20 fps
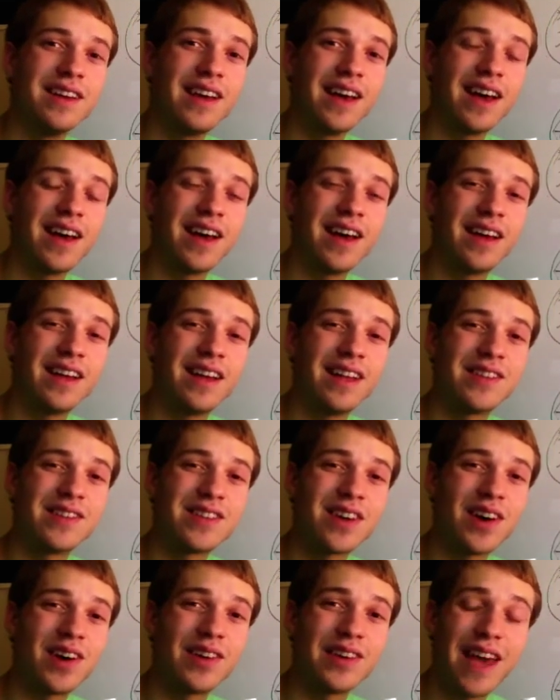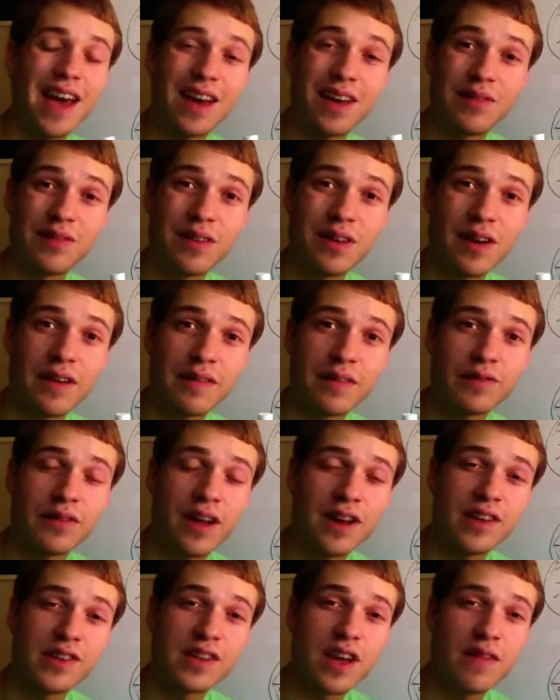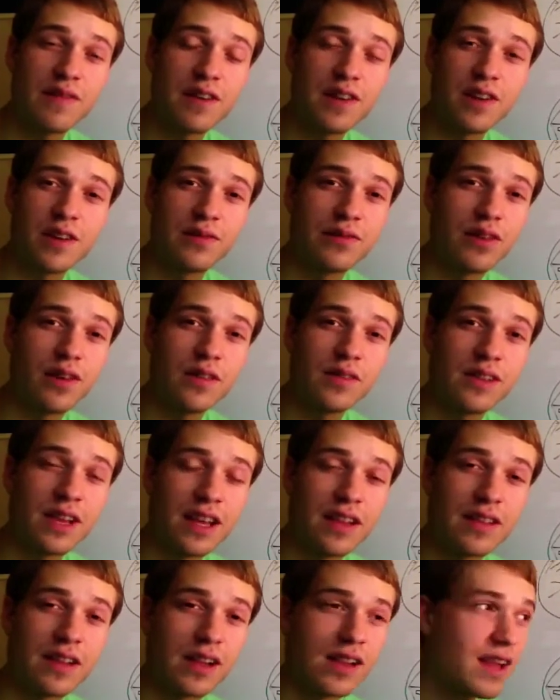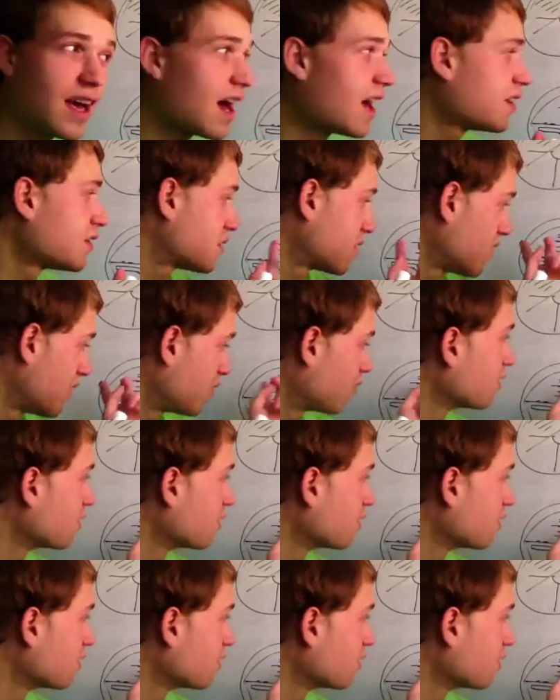And so, yeah, if you ever find yourself inadvertently in the clouds,